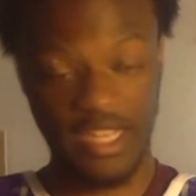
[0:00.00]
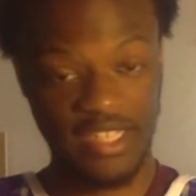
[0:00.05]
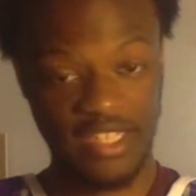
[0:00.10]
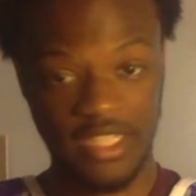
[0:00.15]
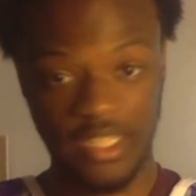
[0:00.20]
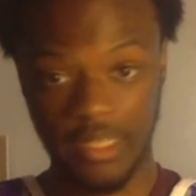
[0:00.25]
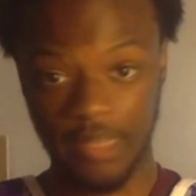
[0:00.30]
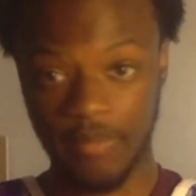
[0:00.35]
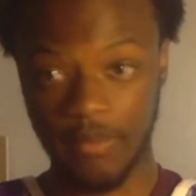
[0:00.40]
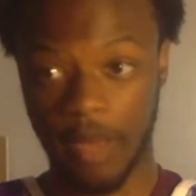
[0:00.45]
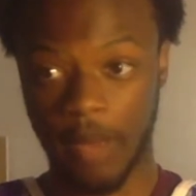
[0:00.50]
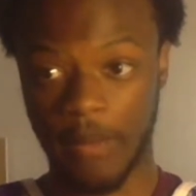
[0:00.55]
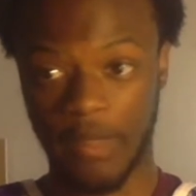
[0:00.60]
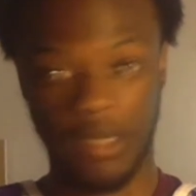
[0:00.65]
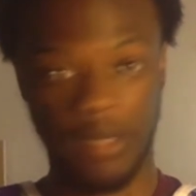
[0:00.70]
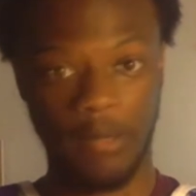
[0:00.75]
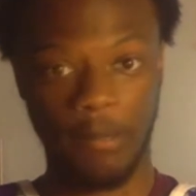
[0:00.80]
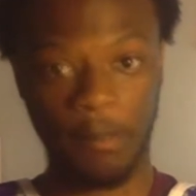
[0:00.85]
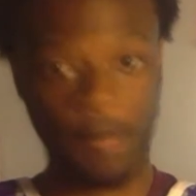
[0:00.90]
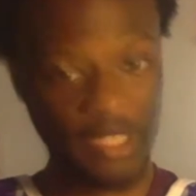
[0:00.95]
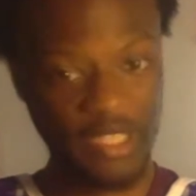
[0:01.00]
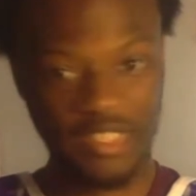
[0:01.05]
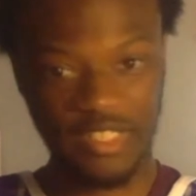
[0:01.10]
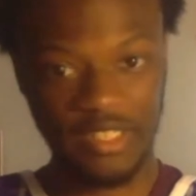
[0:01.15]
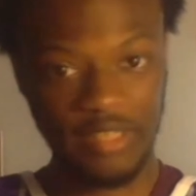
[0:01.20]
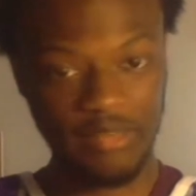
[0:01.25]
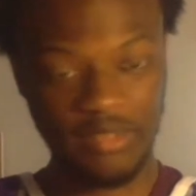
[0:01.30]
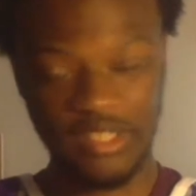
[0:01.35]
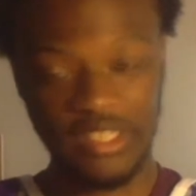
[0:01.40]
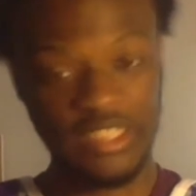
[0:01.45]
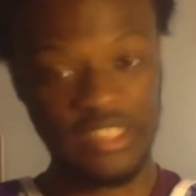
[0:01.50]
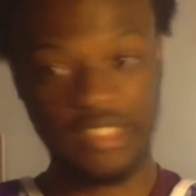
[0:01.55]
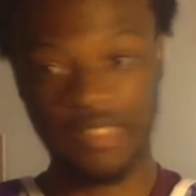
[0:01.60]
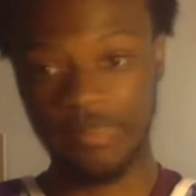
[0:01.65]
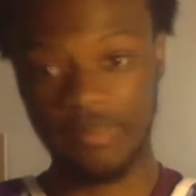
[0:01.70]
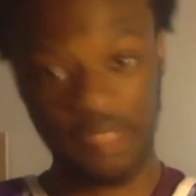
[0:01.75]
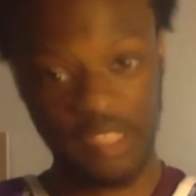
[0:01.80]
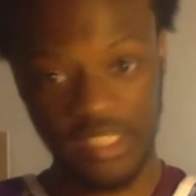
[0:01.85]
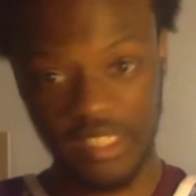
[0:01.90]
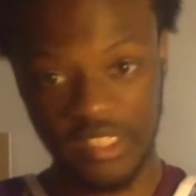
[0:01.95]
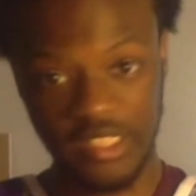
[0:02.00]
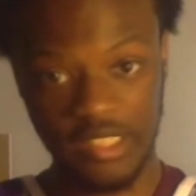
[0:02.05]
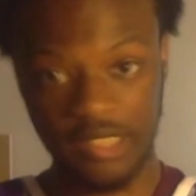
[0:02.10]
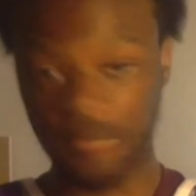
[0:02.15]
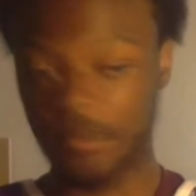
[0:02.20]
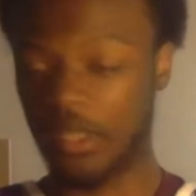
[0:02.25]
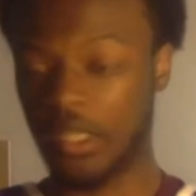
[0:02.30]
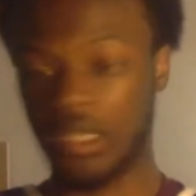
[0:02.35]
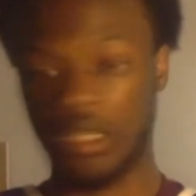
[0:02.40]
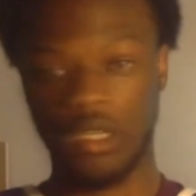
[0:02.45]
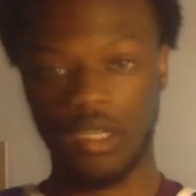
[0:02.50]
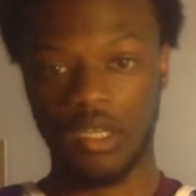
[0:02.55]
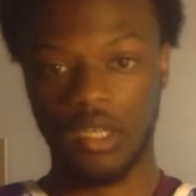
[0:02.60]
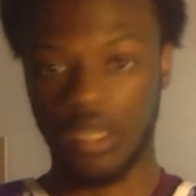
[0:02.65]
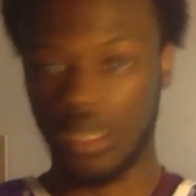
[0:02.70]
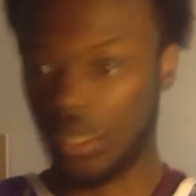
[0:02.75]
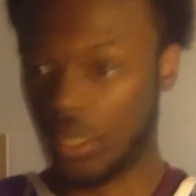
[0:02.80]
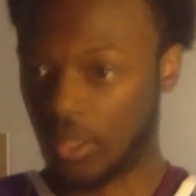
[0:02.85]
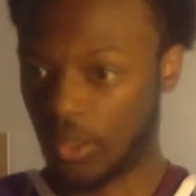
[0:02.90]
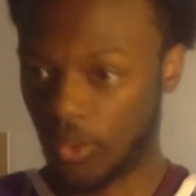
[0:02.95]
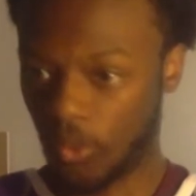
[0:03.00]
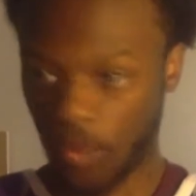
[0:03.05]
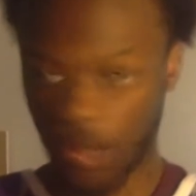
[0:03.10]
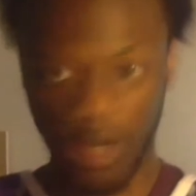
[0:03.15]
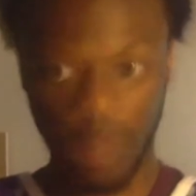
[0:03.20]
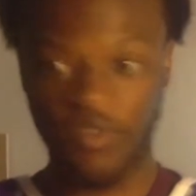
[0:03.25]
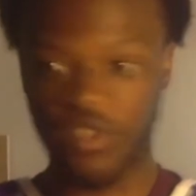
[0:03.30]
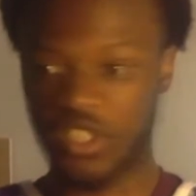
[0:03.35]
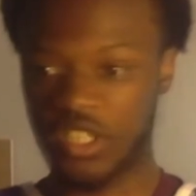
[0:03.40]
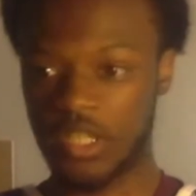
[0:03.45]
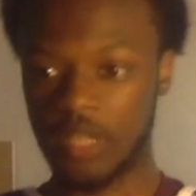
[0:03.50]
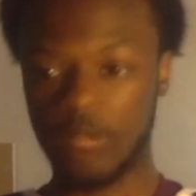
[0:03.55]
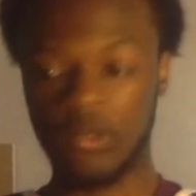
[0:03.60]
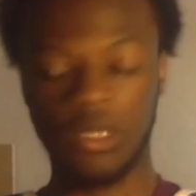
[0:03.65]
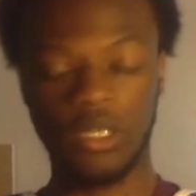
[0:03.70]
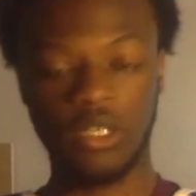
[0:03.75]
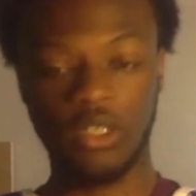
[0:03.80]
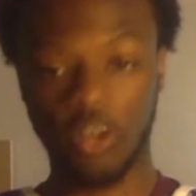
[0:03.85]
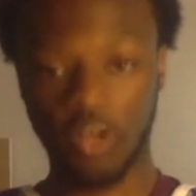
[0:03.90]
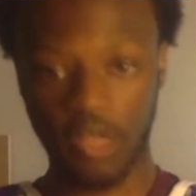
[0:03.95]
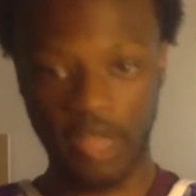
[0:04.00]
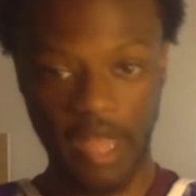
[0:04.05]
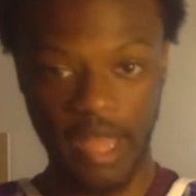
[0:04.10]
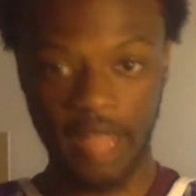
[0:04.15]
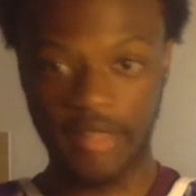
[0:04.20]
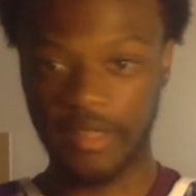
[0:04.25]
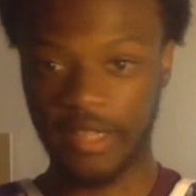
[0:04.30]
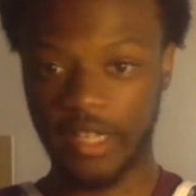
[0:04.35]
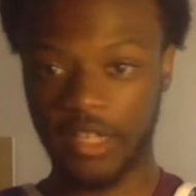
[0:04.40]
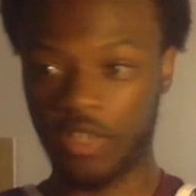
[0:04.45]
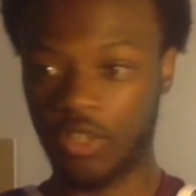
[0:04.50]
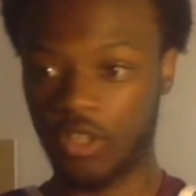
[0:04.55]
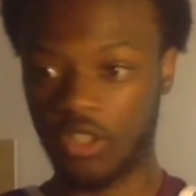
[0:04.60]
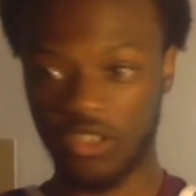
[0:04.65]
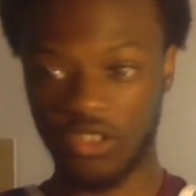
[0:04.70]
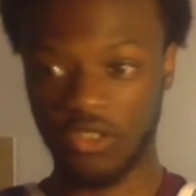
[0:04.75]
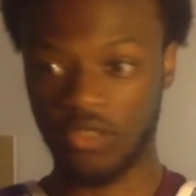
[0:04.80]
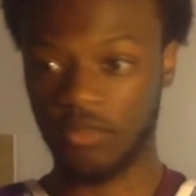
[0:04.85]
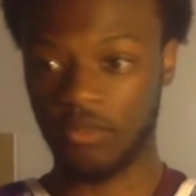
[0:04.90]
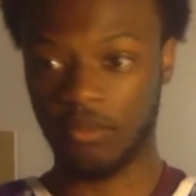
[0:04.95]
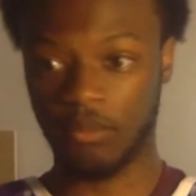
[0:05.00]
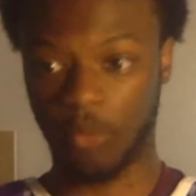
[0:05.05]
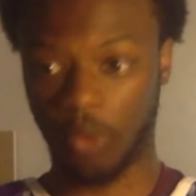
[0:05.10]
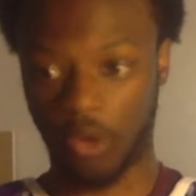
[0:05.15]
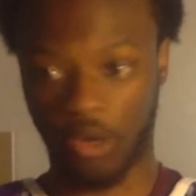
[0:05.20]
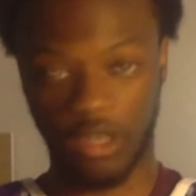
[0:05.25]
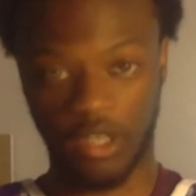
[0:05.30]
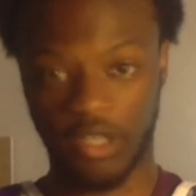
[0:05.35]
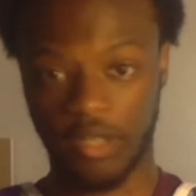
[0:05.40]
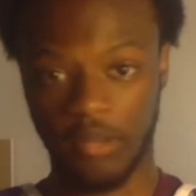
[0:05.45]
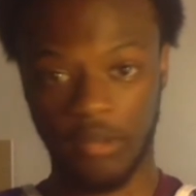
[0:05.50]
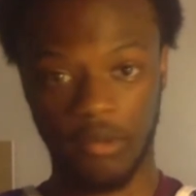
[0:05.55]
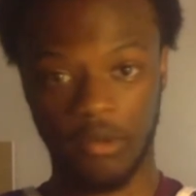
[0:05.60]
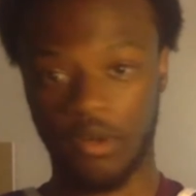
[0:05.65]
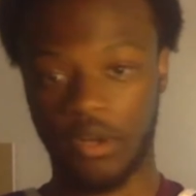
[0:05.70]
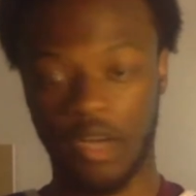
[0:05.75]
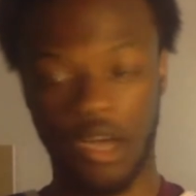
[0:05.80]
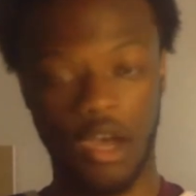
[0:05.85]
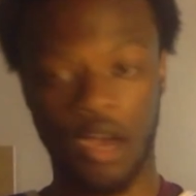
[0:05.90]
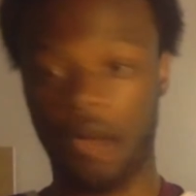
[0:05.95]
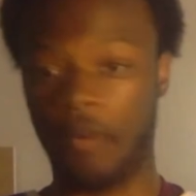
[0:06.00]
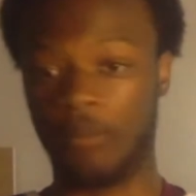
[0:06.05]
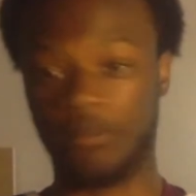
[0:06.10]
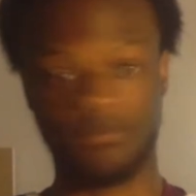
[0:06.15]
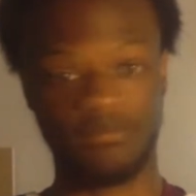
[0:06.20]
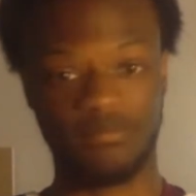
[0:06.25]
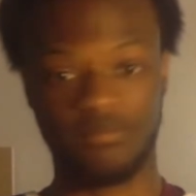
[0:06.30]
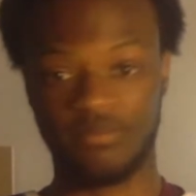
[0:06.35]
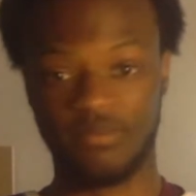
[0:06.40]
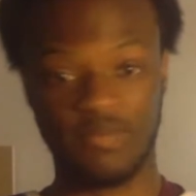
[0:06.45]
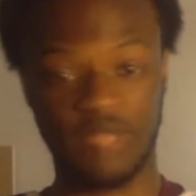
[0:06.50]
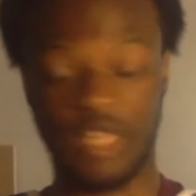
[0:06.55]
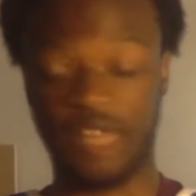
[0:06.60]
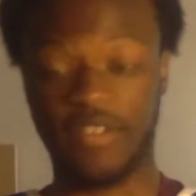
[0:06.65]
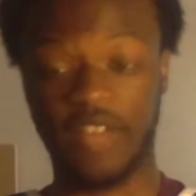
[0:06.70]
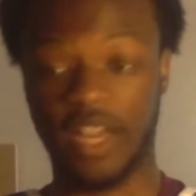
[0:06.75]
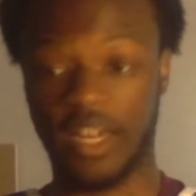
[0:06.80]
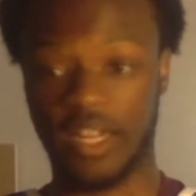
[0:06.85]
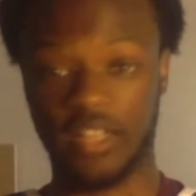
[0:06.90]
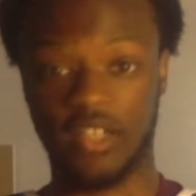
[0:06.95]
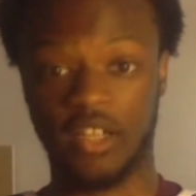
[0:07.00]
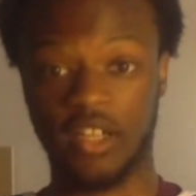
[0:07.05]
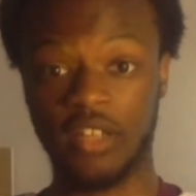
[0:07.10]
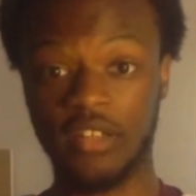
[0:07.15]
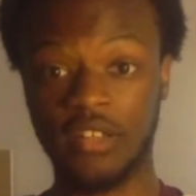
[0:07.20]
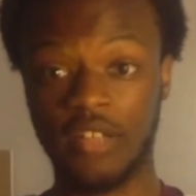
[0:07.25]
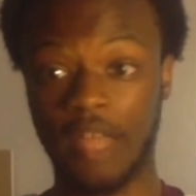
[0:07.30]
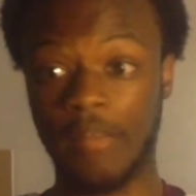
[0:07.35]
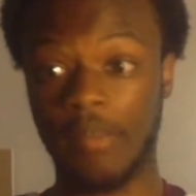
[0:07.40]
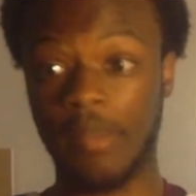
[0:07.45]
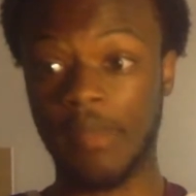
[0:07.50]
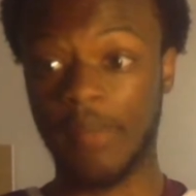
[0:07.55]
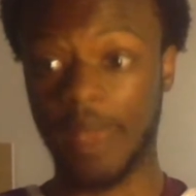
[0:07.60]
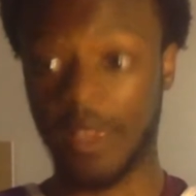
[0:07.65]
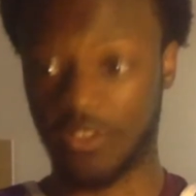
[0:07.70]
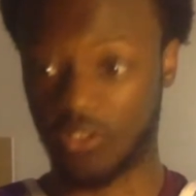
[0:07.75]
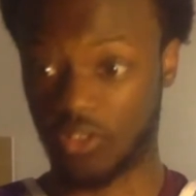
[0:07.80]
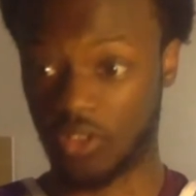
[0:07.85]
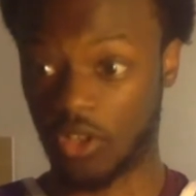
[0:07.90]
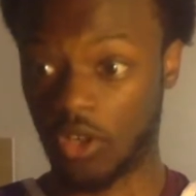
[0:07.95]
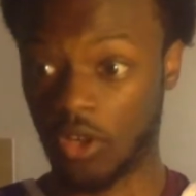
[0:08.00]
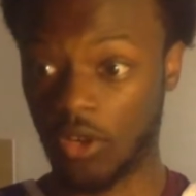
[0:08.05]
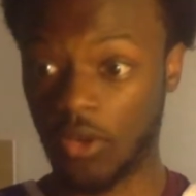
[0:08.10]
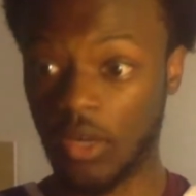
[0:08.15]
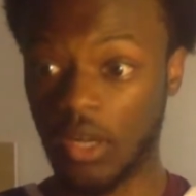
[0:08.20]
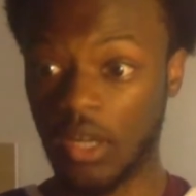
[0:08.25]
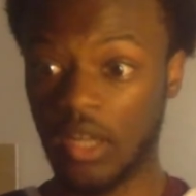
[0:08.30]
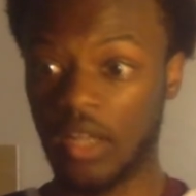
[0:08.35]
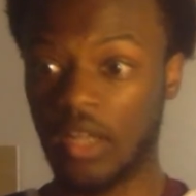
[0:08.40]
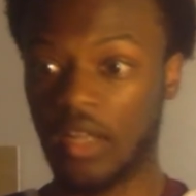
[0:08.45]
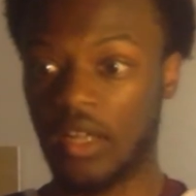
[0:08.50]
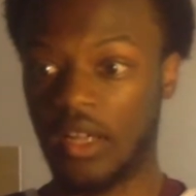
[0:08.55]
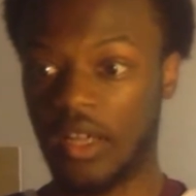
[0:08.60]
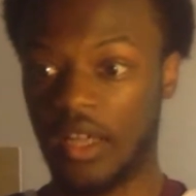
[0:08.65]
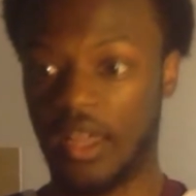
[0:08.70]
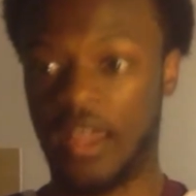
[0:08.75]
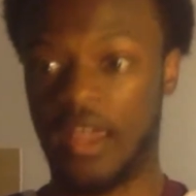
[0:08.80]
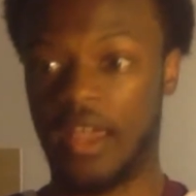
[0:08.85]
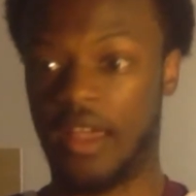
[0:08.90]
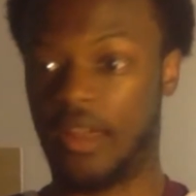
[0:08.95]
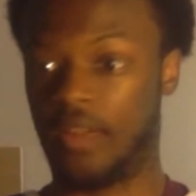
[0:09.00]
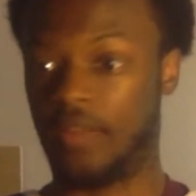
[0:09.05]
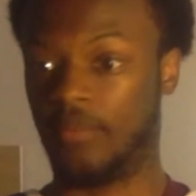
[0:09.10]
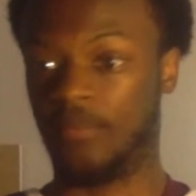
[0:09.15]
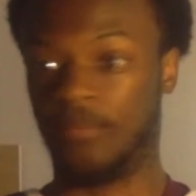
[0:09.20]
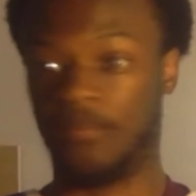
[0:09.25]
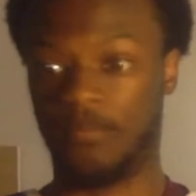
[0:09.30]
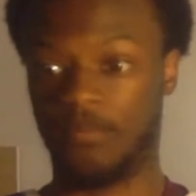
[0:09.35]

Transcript: team, I mean, B team, C team, D team, whatever team you can call that, letter, mark, they got it done. They beat Mexico. And